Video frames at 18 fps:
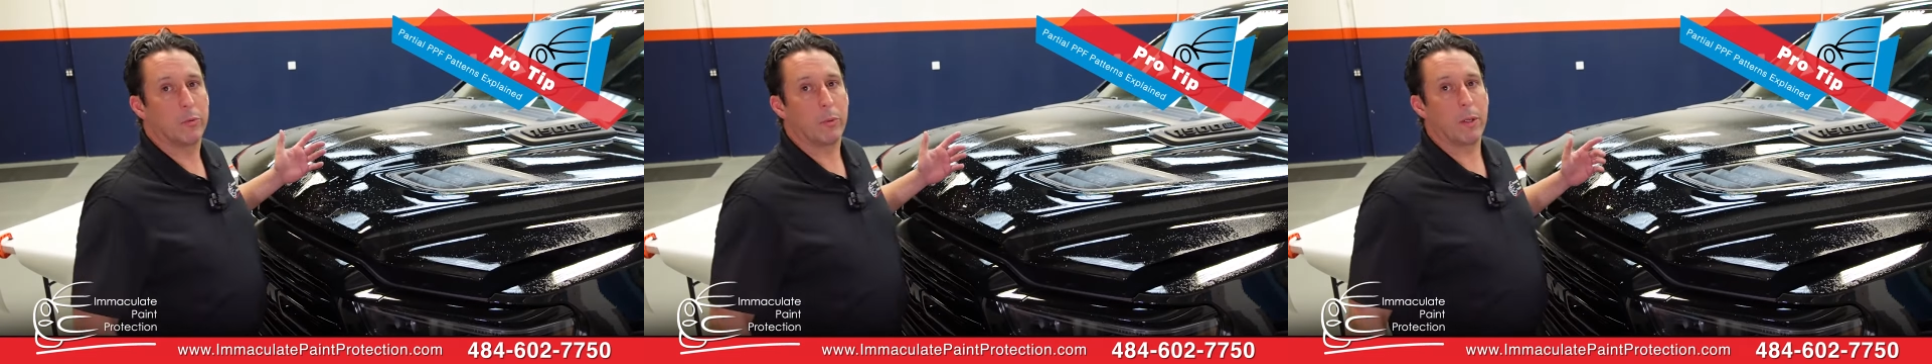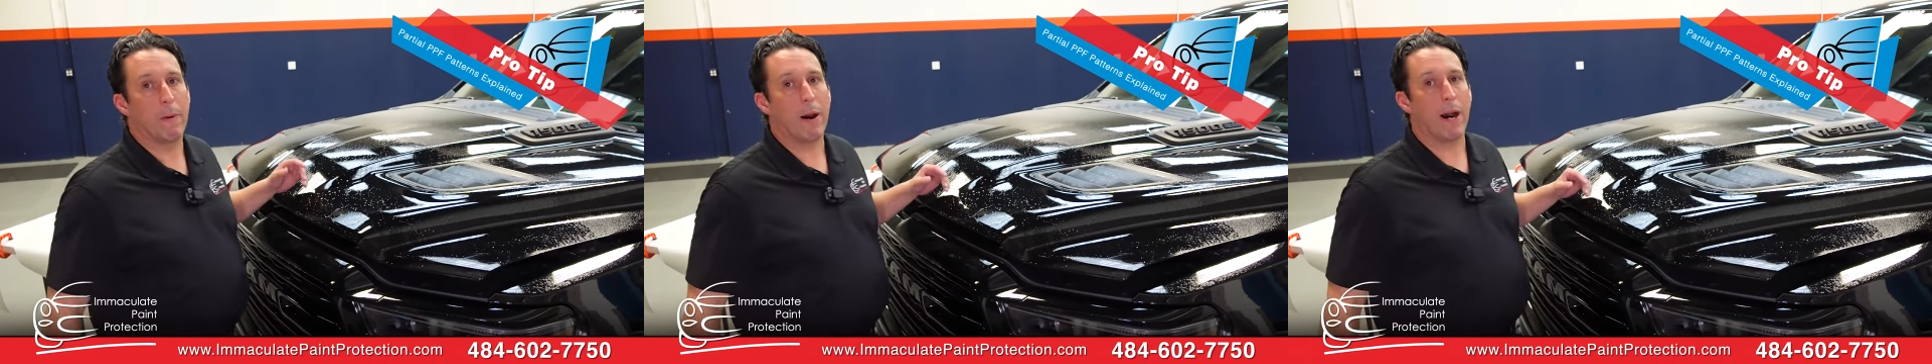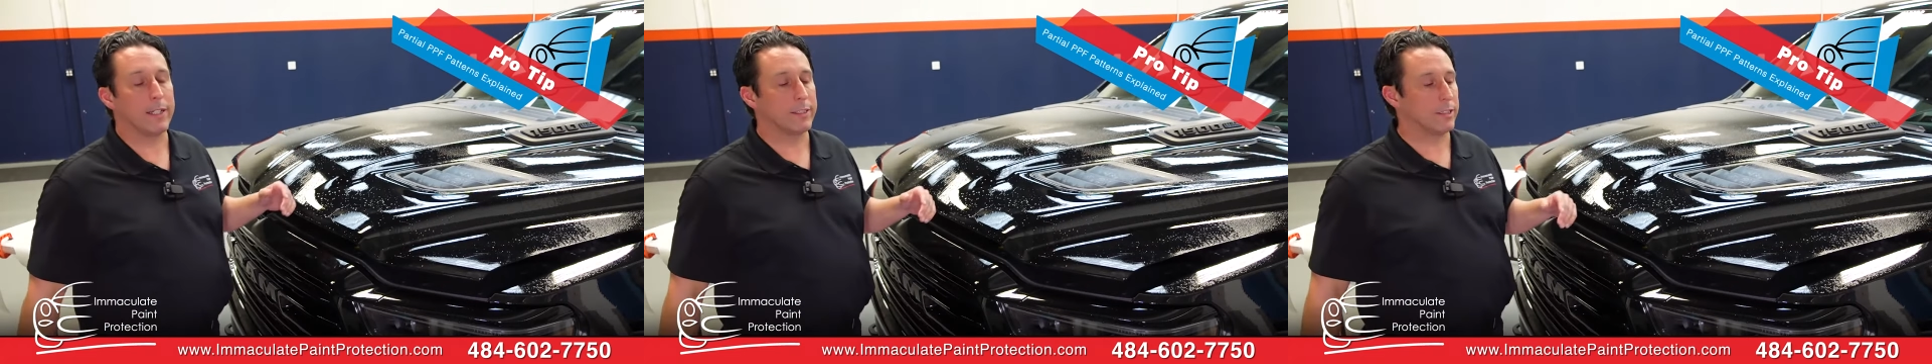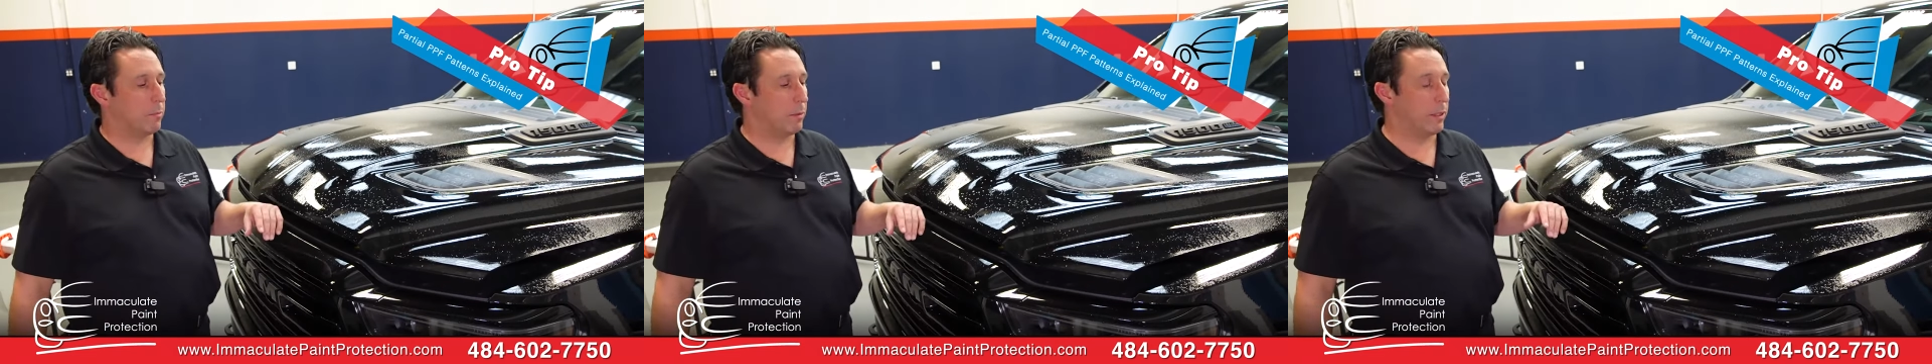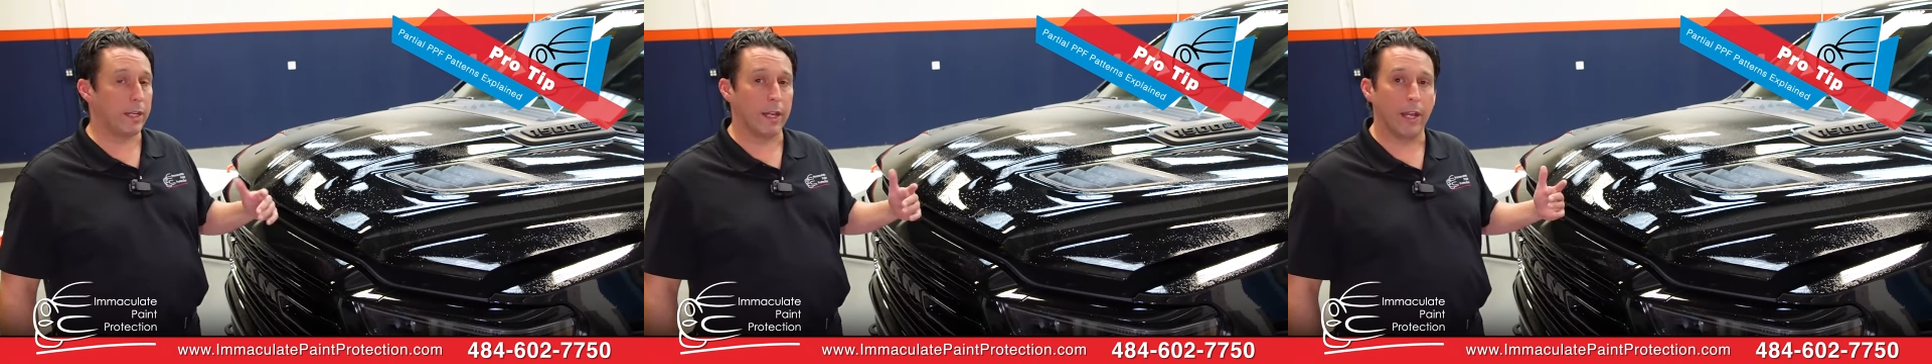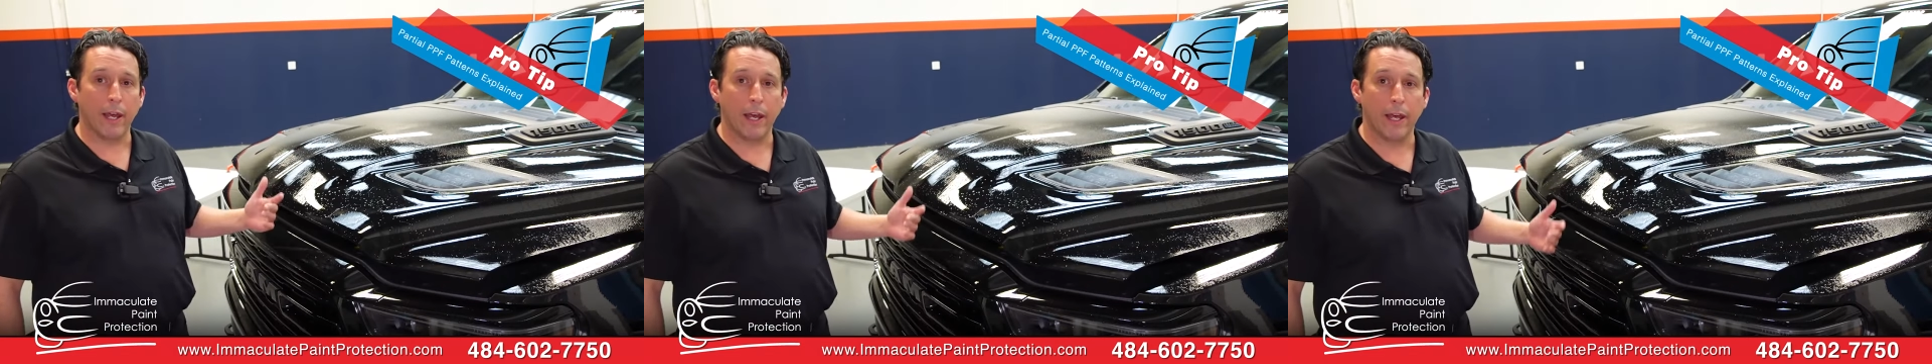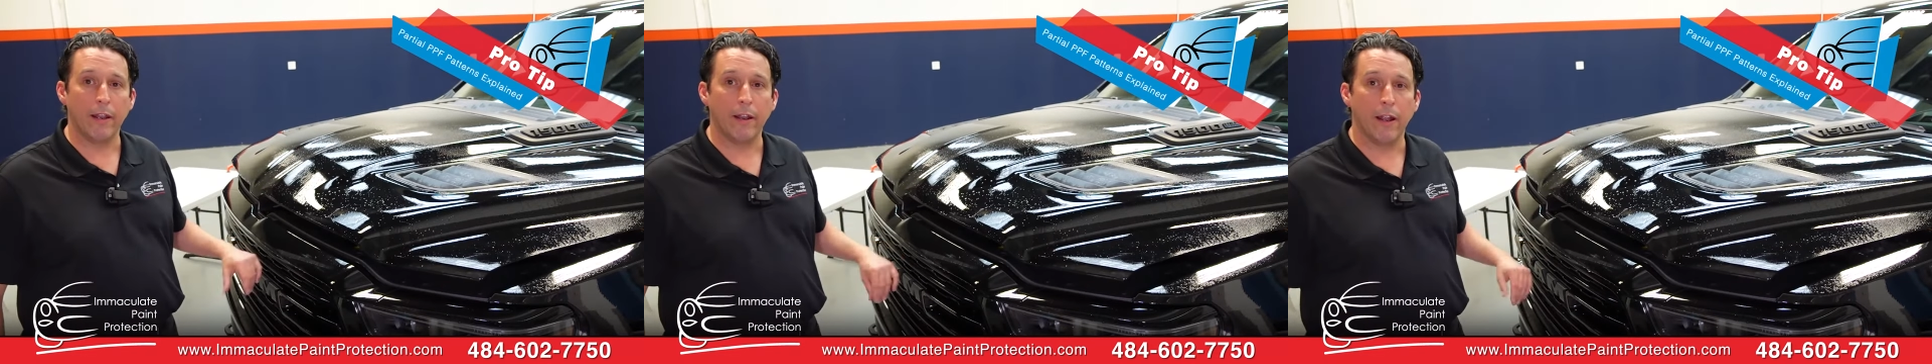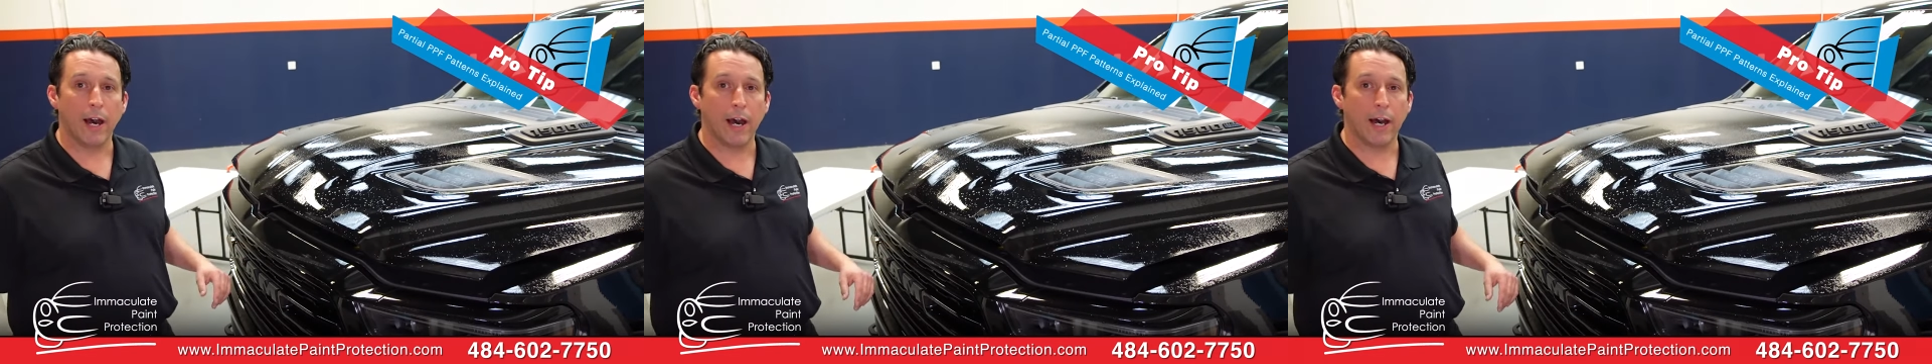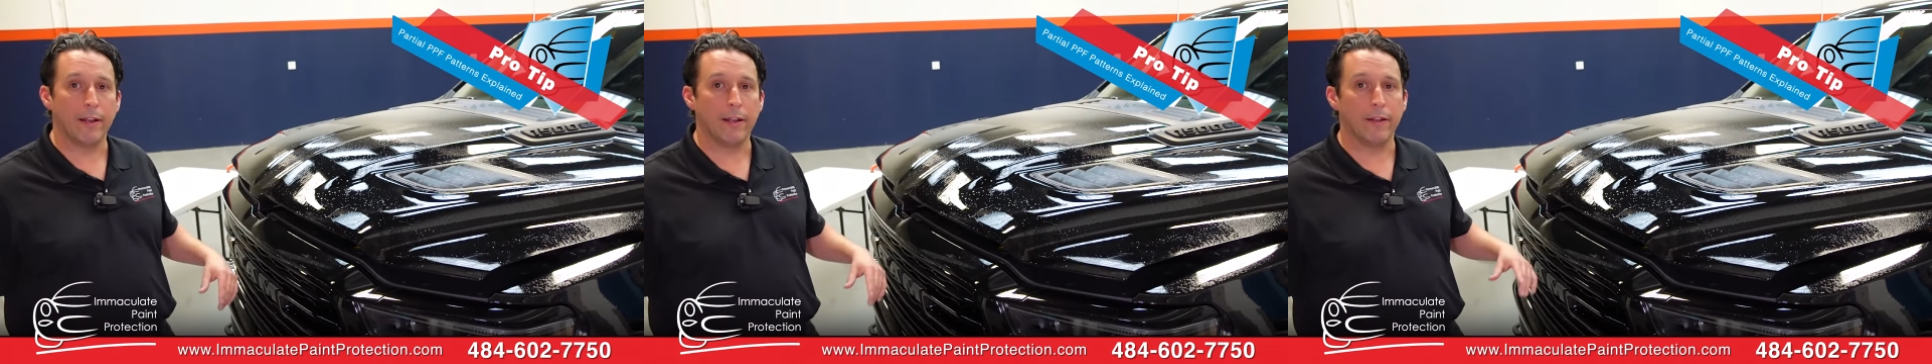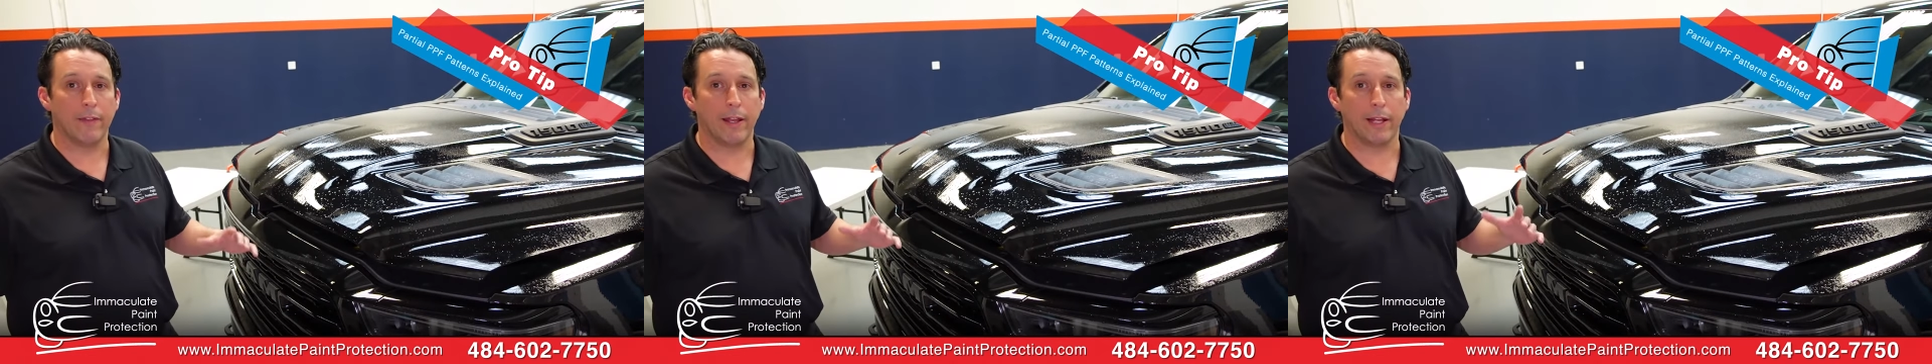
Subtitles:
as we possibly can on it.